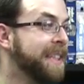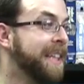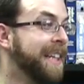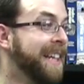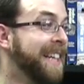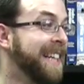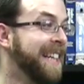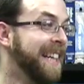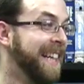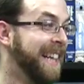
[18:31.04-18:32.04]

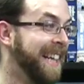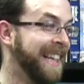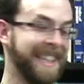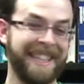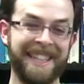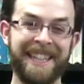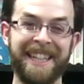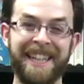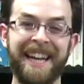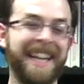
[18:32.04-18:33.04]

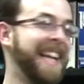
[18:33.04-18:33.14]
This person isn't speaking.